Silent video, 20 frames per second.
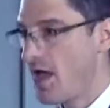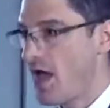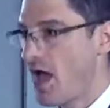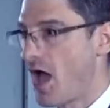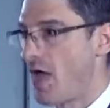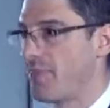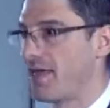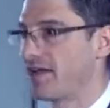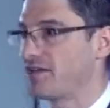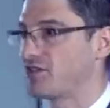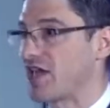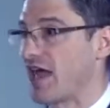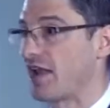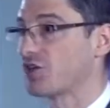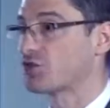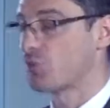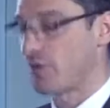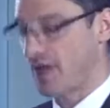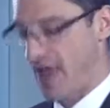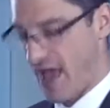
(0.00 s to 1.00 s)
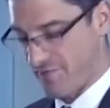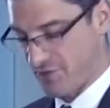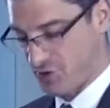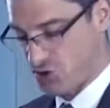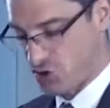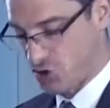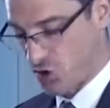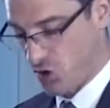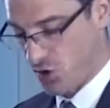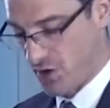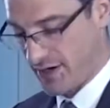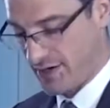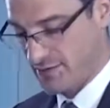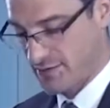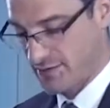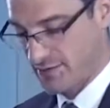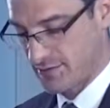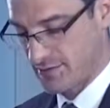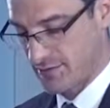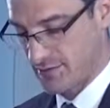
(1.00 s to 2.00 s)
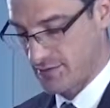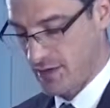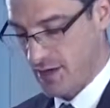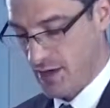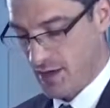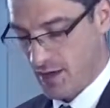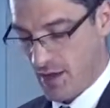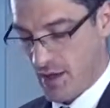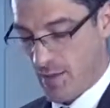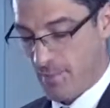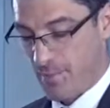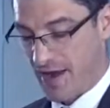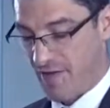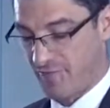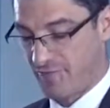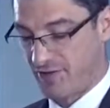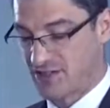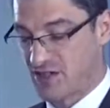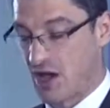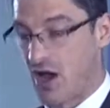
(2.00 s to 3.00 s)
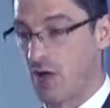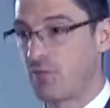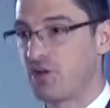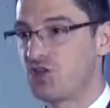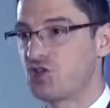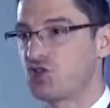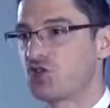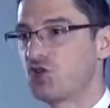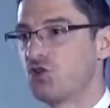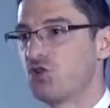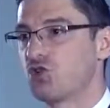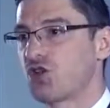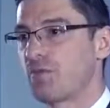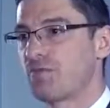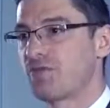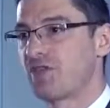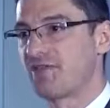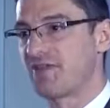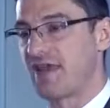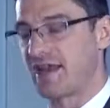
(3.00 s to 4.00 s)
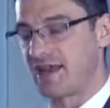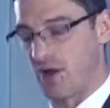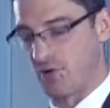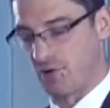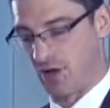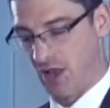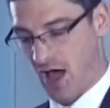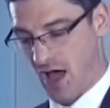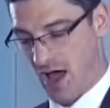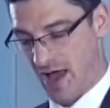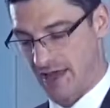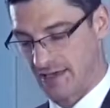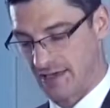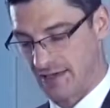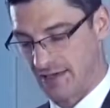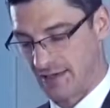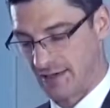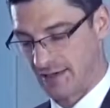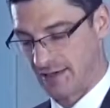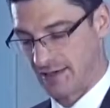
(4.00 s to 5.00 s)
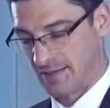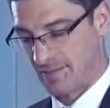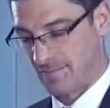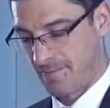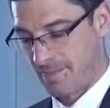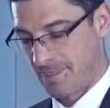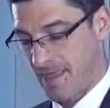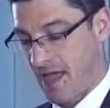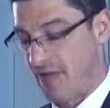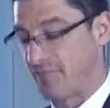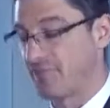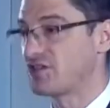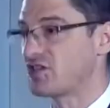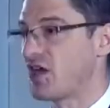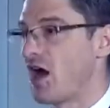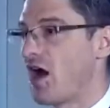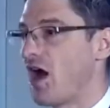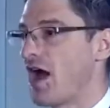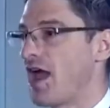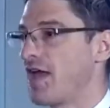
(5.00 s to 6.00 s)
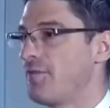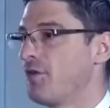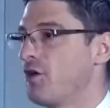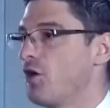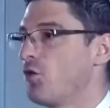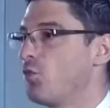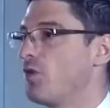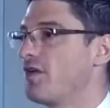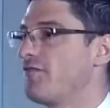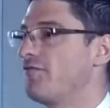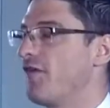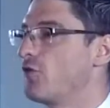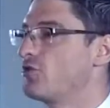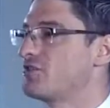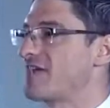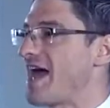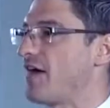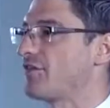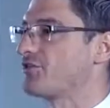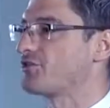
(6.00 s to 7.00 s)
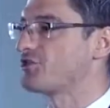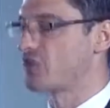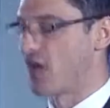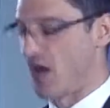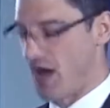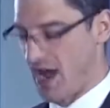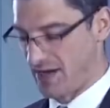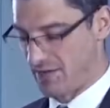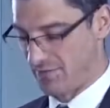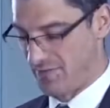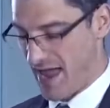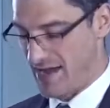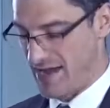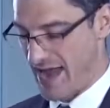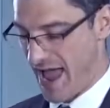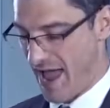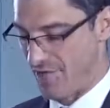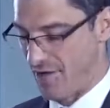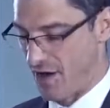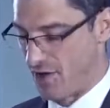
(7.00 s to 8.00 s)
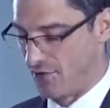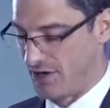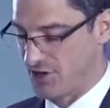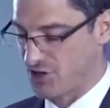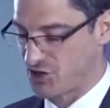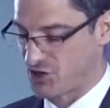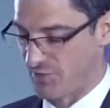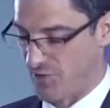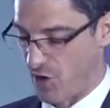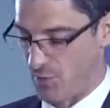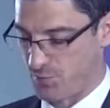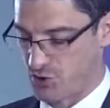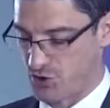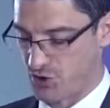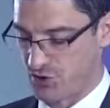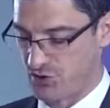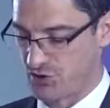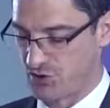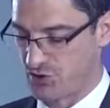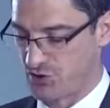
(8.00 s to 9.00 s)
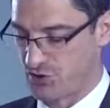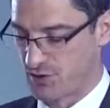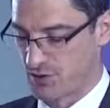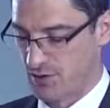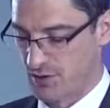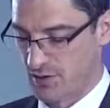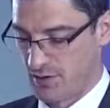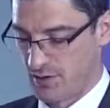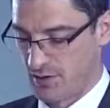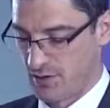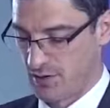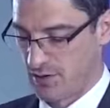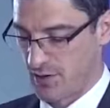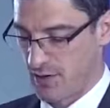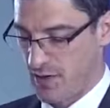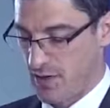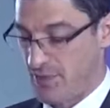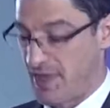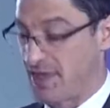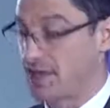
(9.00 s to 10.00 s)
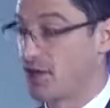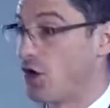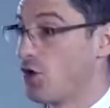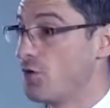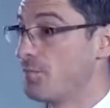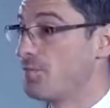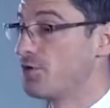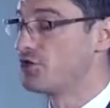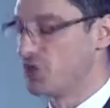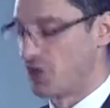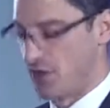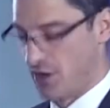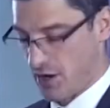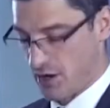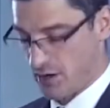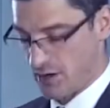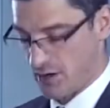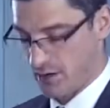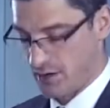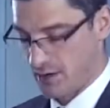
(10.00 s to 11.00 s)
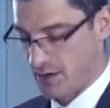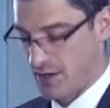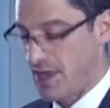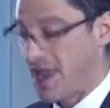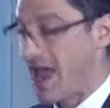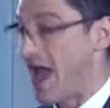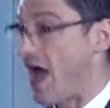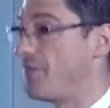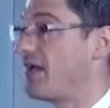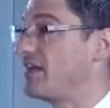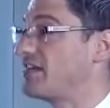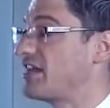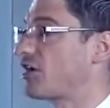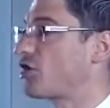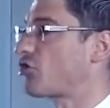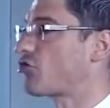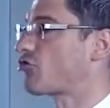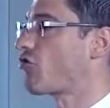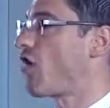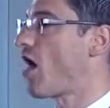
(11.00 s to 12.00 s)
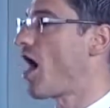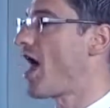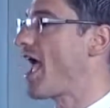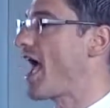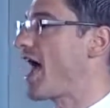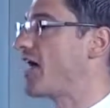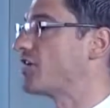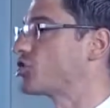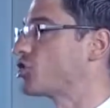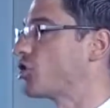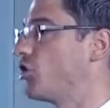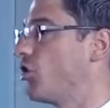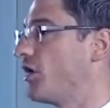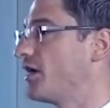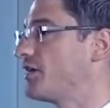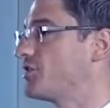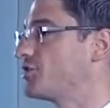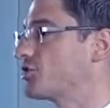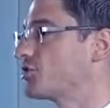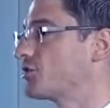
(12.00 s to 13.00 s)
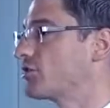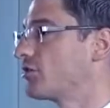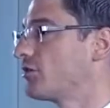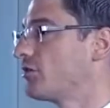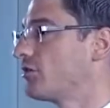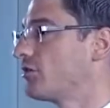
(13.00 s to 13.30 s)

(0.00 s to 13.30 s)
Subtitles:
And they tell us we have a choice. But every time we choose something they don't like, every time we vote outside of their narrow list of options, they go berserk and they decry our choice